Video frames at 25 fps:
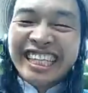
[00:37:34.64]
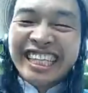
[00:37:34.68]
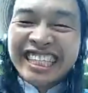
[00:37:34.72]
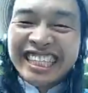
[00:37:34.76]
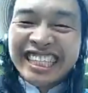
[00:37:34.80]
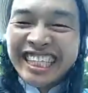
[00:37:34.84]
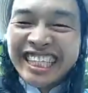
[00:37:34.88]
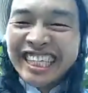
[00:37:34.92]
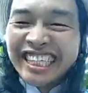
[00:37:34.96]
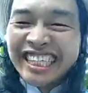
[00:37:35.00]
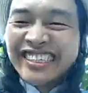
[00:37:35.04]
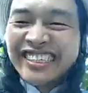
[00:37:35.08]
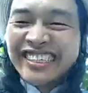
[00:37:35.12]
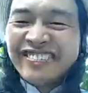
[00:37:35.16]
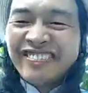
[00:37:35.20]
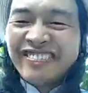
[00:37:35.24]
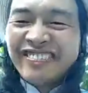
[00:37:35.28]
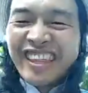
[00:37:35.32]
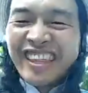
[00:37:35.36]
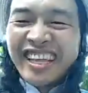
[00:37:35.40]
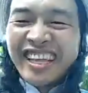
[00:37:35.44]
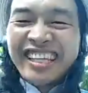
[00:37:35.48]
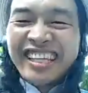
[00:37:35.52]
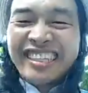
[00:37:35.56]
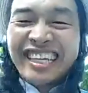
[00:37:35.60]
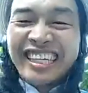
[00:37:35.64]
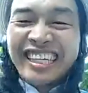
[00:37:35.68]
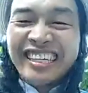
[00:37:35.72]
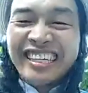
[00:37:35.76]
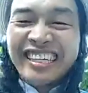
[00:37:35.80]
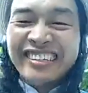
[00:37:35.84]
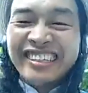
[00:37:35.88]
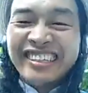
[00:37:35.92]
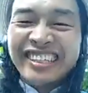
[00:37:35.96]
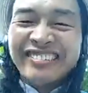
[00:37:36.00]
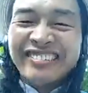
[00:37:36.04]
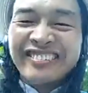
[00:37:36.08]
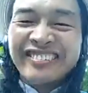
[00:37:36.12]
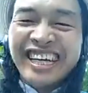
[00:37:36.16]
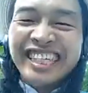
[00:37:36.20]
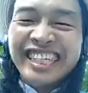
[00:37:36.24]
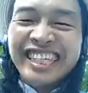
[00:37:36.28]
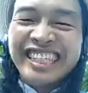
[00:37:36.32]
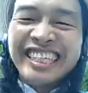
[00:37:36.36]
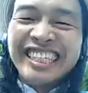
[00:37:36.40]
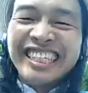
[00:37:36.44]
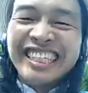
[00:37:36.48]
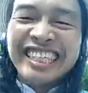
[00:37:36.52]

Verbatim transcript: So thank you so much.